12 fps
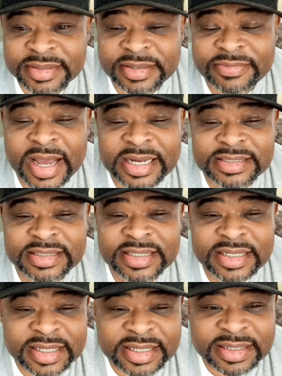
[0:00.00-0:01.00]
You've actually
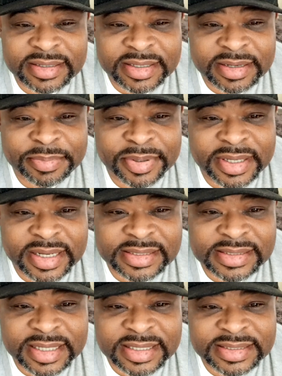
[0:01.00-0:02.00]
did good on your
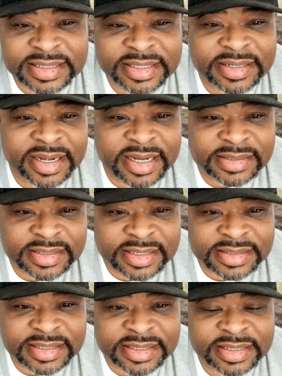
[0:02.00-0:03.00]
PSAT, your
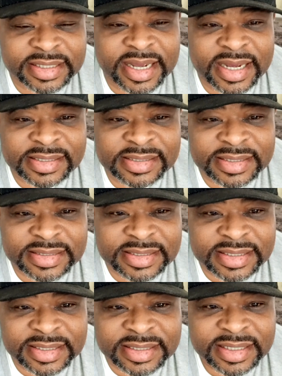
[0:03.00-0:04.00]
SAT, and your ACT,
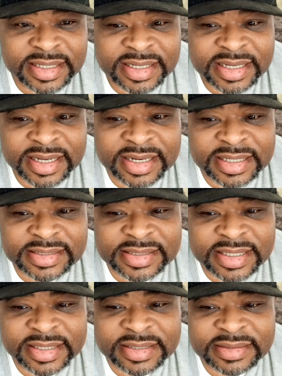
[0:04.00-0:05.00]
and
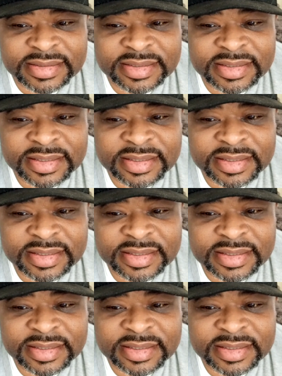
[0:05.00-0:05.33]
excelled.